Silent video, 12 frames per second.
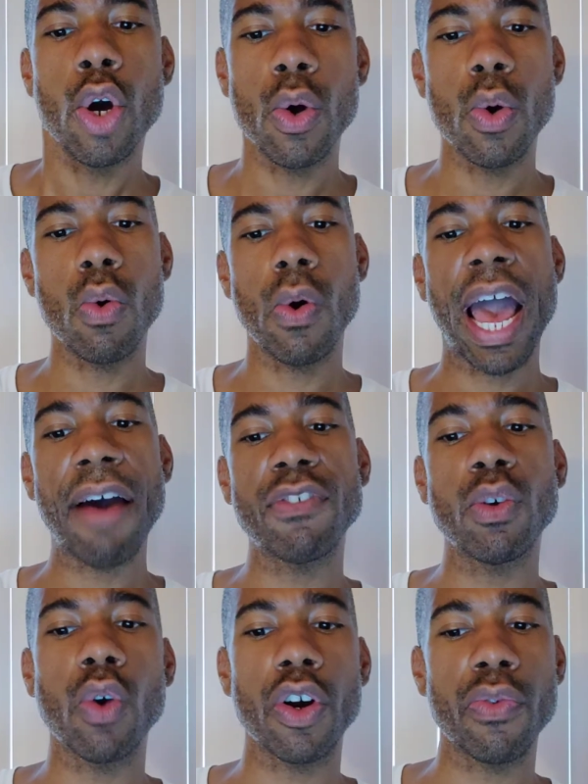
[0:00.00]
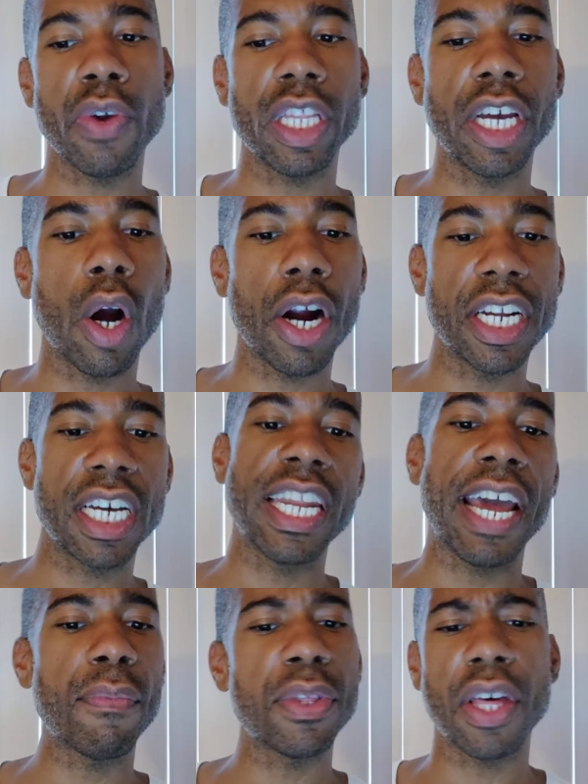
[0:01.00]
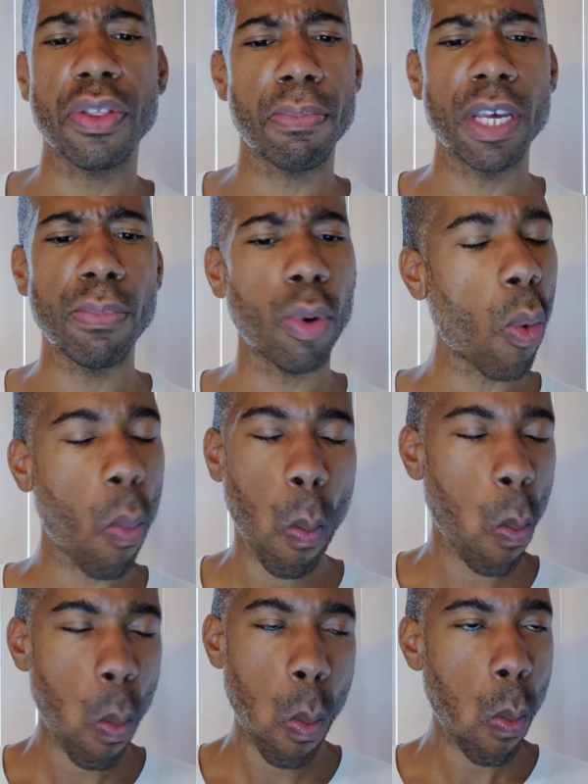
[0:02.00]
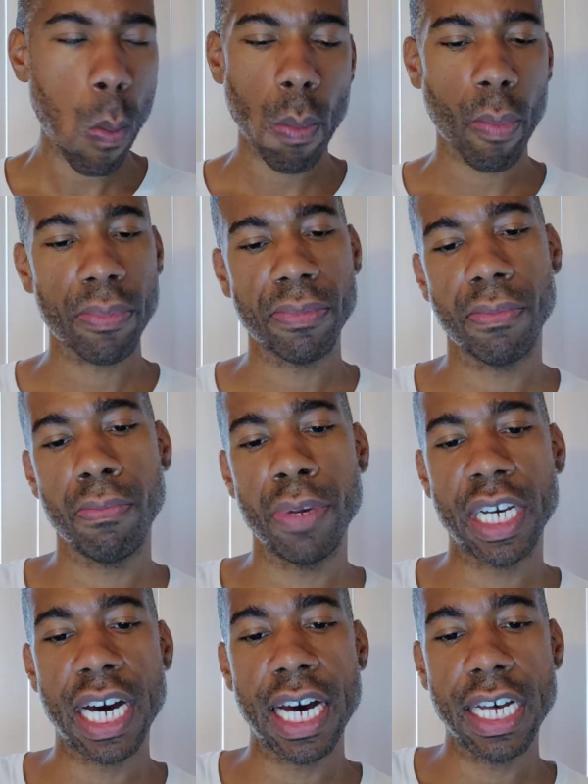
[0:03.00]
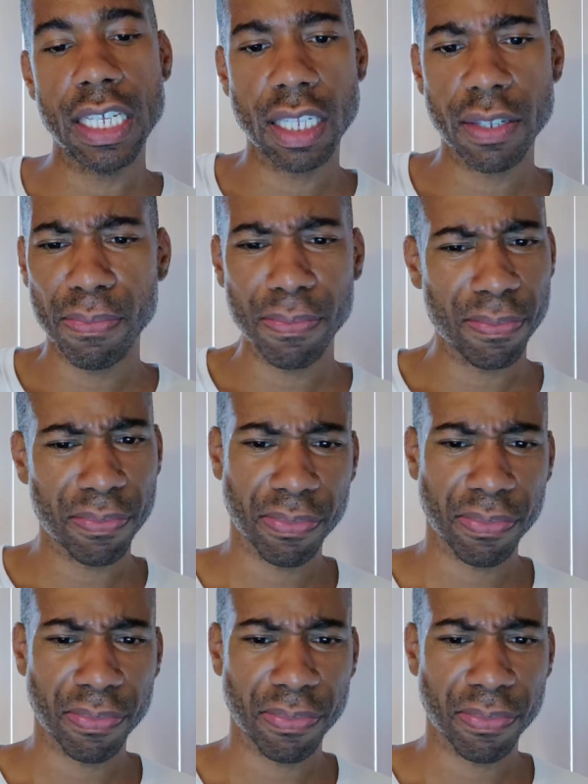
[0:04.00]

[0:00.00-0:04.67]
who have to work really hard to connect with other people because